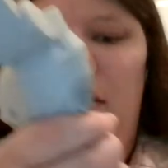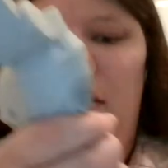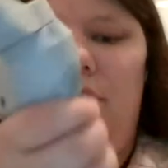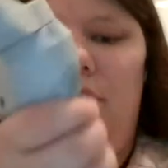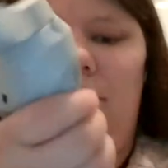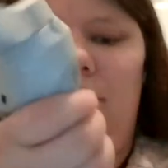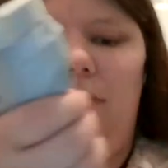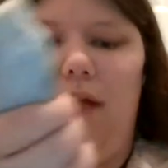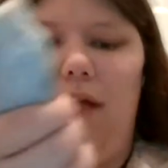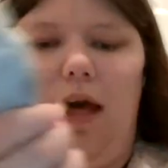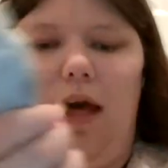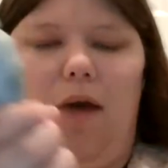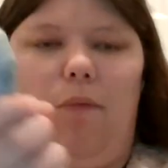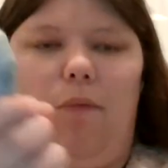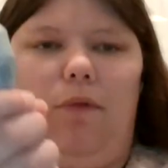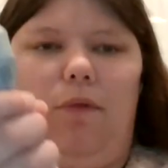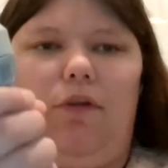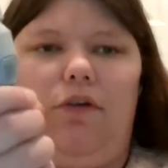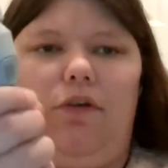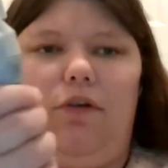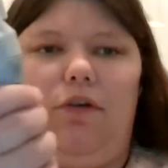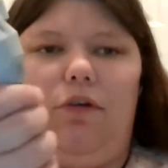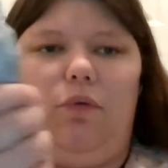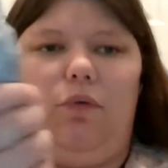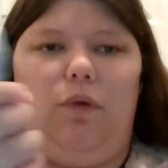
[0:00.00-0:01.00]
so that when
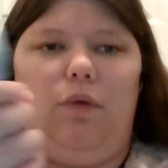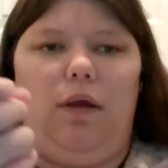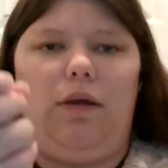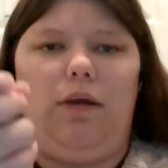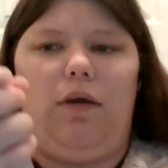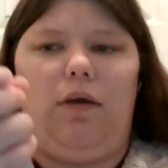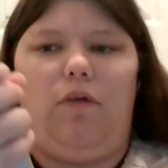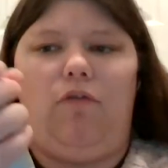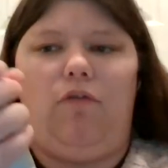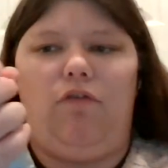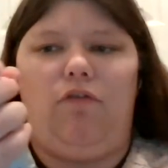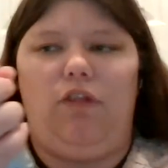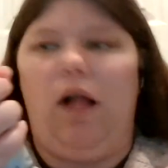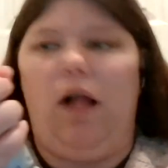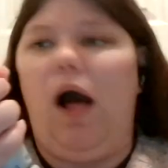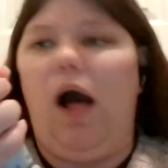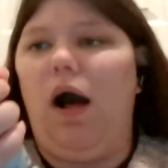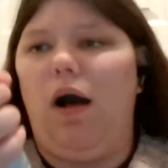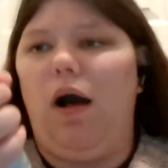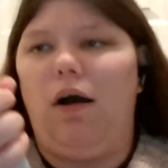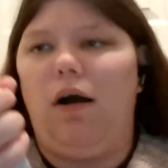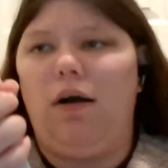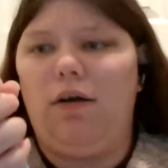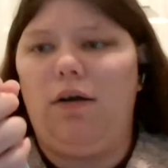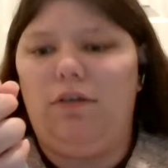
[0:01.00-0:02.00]
you're doing
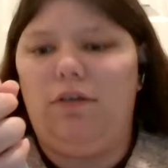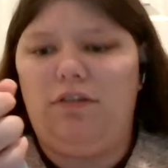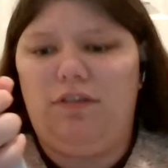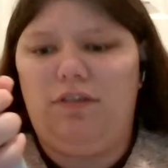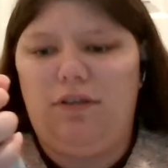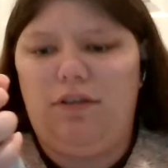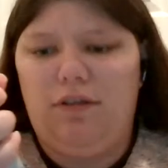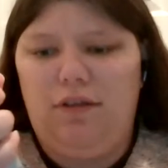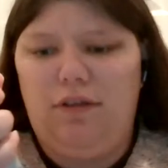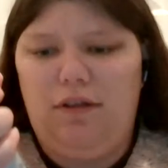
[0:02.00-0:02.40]
vlogs,